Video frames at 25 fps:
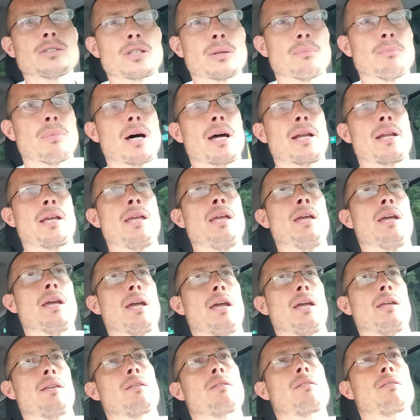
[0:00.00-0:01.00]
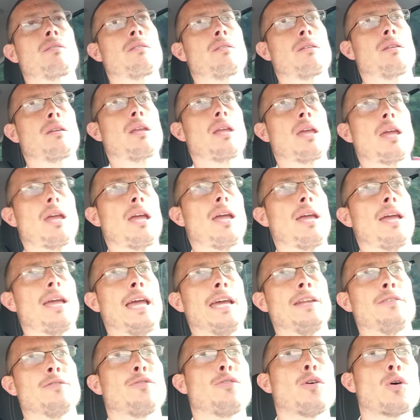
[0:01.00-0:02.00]
somebody
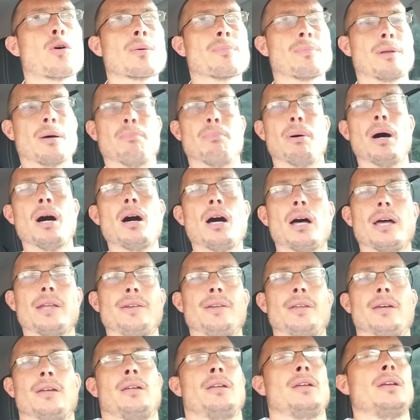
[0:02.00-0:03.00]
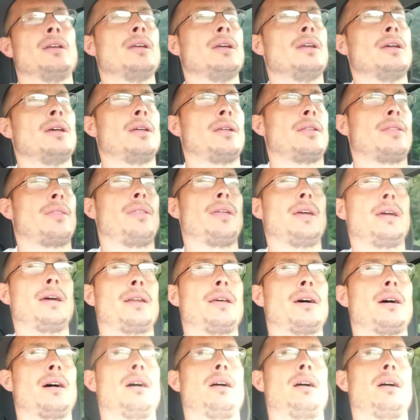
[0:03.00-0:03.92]
and formed a bond that